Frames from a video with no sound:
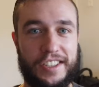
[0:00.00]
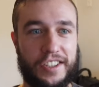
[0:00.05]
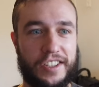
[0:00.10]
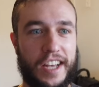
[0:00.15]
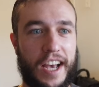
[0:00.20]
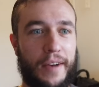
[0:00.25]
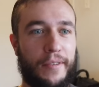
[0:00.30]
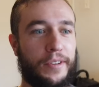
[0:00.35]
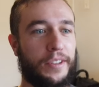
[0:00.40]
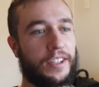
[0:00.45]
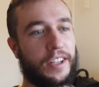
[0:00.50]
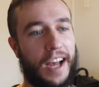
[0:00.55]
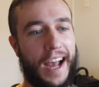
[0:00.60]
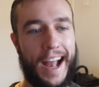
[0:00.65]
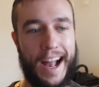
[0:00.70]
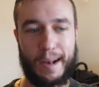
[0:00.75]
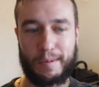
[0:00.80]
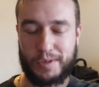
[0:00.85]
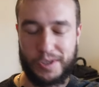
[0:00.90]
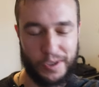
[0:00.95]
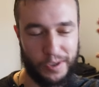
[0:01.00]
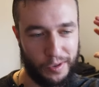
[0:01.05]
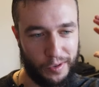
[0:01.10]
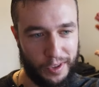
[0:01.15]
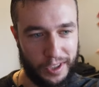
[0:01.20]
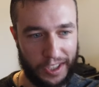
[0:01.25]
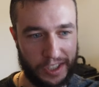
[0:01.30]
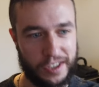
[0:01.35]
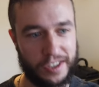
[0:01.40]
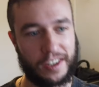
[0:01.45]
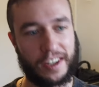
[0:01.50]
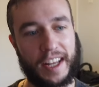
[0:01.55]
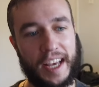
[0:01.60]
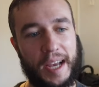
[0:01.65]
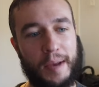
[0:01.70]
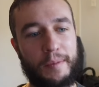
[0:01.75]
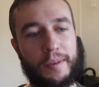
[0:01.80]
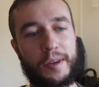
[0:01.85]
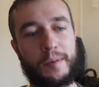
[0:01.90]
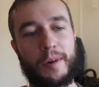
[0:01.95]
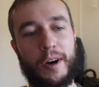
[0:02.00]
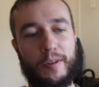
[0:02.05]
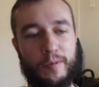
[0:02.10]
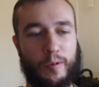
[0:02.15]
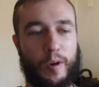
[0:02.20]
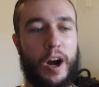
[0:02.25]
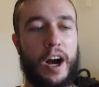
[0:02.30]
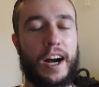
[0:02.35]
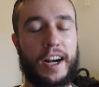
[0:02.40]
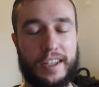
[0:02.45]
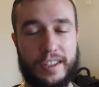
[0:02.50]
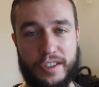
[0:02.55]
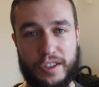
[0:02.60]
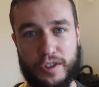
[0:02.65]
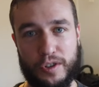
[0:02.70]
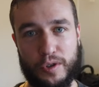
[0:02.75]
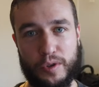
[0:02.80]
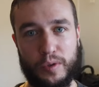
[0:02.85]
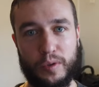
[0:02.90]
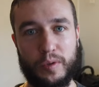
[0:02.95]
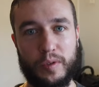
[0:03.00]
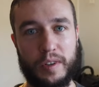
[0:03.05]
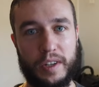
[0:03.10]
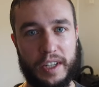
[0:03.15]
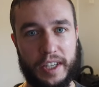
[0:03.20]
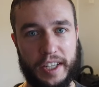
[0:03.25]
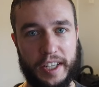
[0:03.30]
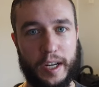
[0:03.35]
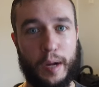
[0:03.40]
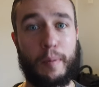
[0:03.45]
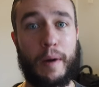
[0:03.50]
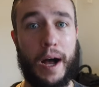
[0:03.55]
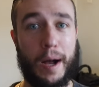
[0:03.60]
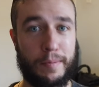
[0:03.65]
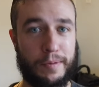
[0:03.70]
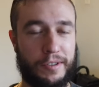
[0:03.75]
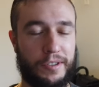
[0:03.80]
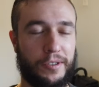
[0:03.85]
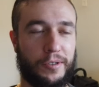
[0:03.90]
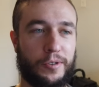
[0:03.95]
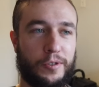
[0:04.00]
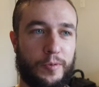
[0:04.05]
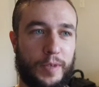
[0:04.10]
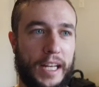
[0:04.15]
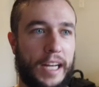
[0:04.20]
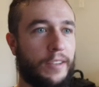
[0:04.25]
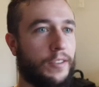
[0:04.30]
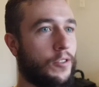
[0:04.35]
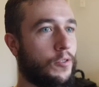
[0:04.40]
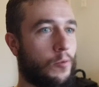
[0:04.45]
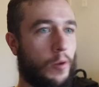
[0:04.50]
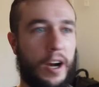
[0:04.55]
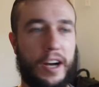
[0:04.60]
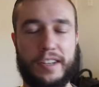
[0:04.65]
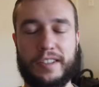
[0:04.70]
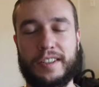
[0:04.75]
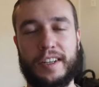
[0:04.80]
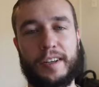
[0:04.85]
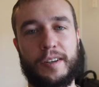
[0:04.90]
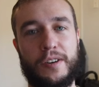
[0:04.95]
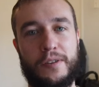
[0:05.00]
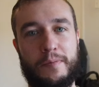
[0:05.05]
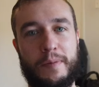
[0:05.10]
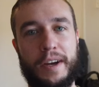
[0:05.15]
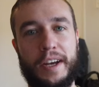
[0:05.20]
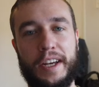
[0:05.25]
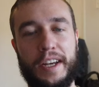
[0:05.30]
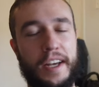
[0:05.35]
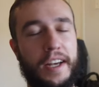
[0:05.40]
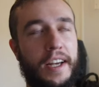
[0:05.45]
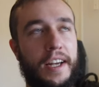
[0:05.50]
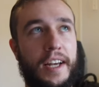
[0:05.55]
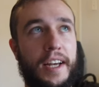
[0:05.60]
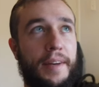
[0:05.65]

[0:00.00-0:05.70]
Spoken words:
Just having to absolutely slam them on rocks to get up obstacles. Without those rock sliders, my